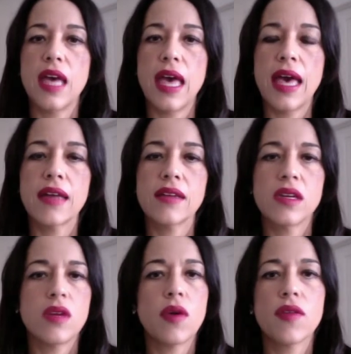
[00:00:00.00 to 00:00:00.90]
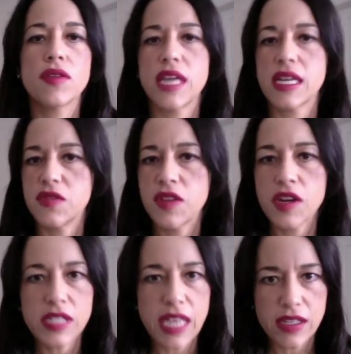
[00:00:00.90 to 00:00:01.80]
And whether it takes
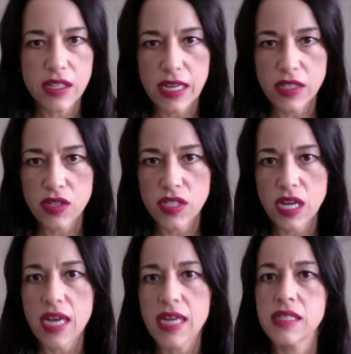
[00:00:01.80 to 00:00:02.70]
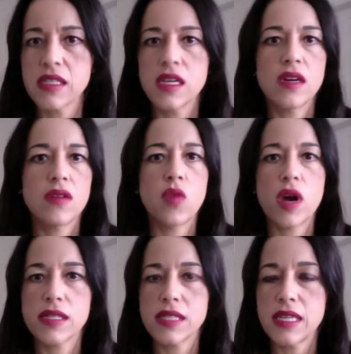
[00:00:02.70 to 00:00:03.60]
vigorous exercise,
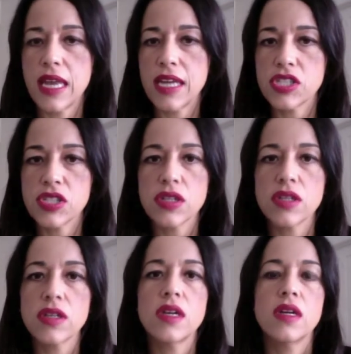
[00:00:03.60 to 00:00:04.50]
walks in nature,